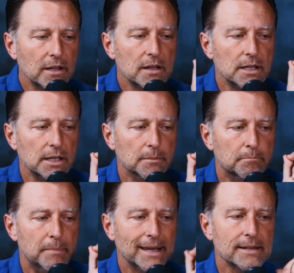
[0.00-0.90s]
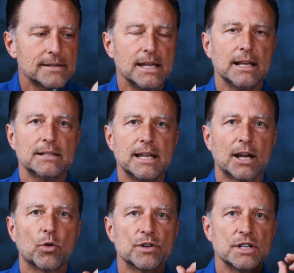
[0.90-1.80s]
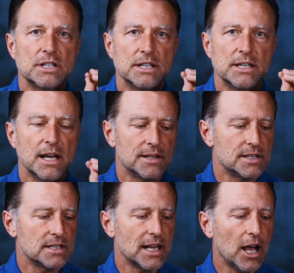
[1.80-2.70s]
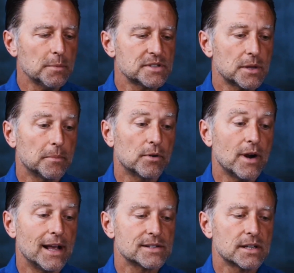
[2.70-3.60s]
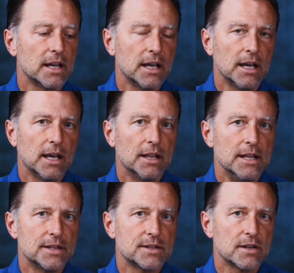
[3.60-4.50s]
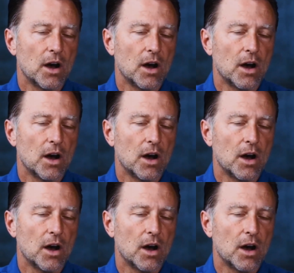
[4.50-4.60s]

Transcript: of the biggest things that quercetin does is it helps suppress this